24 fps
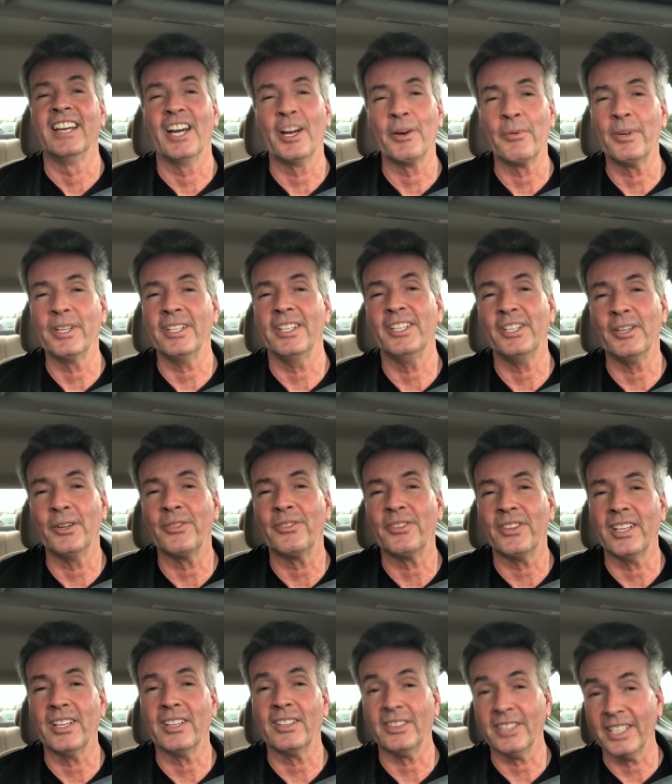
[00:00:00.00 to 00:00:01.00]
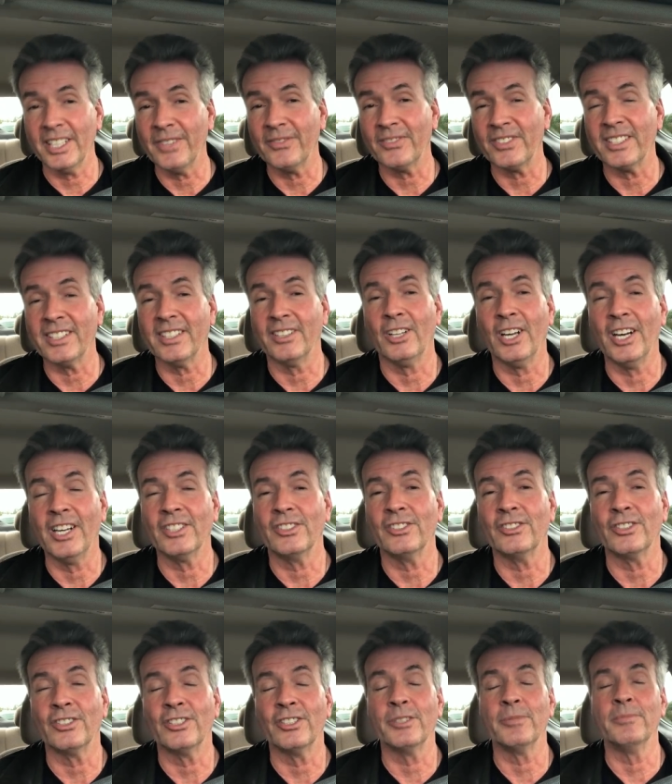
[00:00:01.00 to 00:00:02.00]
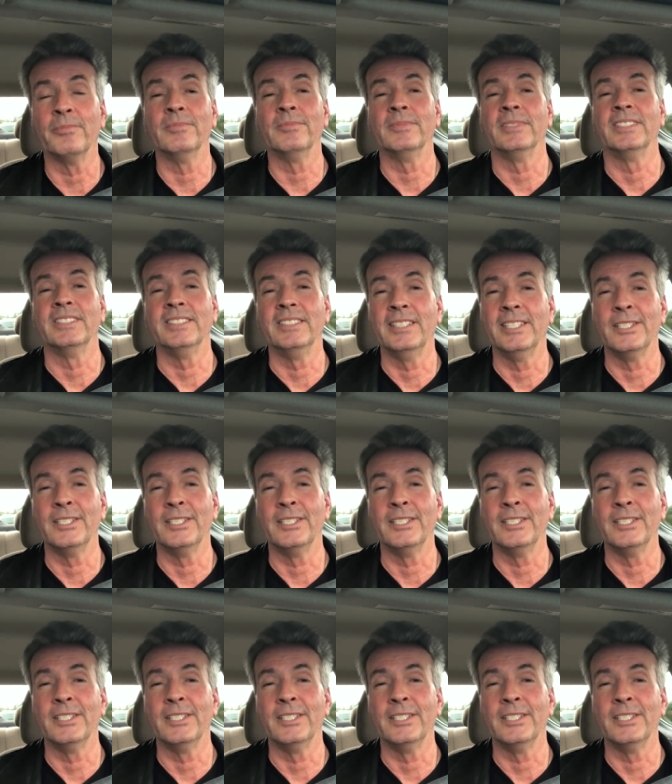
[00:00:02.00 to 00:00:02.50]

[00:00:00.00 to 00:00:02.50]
I really don't think Lyft long-term